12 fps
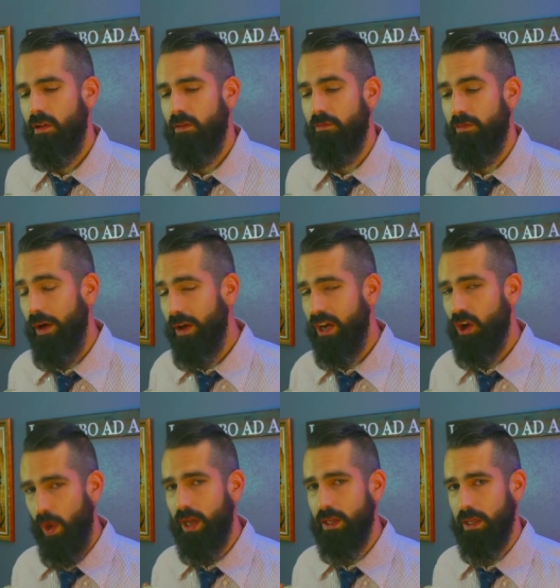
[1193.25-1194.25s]
very
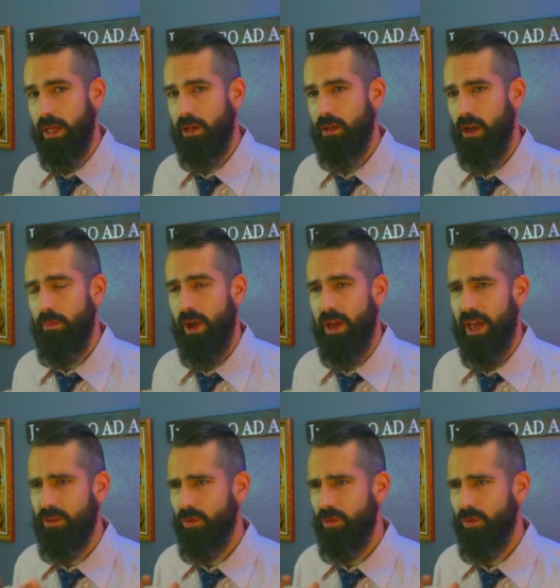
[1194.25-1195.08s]
quickly, I might add,